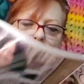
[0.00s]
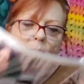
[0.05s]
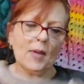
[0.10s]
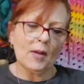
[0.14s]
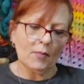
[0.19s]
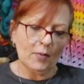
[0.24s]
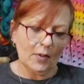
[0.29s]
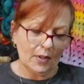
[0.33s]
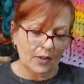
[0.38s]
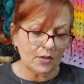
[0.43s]
I'm
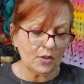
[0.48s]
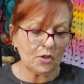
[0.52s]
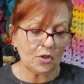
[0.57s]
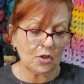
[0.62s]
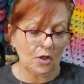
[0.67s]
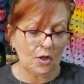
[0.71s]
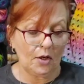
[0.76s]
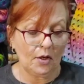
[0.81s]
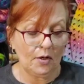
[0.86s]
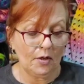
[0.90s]
not really
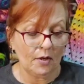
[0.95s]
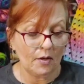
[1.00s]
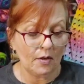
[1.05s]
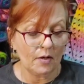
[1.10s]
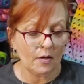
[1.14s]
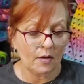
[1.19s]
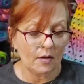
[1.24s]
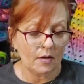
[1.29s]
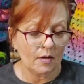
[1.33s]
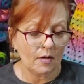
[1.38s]
sure.
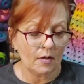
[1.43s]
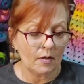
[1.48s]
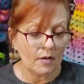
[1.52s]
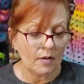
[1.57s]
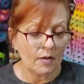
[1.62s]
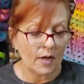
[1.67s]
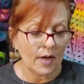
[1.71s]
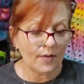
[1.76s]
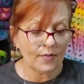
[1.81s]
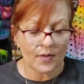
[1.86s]

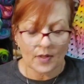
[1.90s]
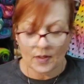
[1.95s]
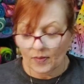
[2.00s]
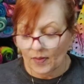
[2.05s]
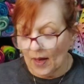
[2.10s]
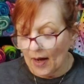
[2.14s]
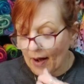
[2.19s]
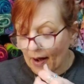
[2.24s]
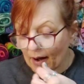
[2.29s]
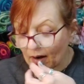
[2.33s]
I think
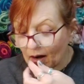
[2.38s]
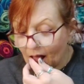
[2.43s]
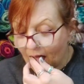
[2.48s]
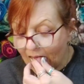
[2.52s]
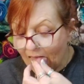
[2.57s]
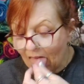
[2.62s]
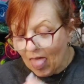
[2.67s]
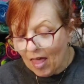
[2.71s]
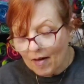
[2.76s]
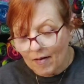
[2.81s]
they are.
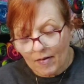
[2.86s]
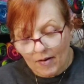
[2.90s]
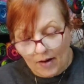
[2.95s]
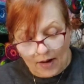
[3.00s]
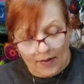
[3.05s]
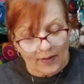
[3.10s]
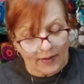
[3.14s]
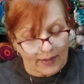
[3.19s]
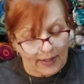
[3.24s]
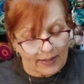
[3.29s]

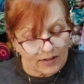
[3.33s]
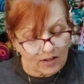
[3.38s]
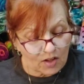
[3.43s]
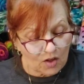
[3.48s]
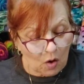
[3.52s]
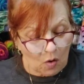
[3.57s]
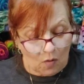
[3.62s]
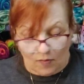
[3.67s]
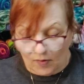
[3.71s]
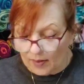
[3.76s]
I think that's
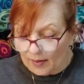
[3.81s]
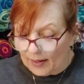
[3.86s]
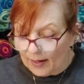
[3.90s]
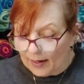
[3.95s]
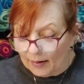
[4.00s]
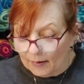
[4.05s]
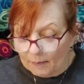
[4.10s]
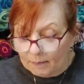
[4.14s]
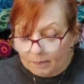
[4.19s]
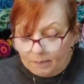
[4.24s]
an
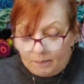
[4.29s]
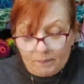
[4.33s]
overlay.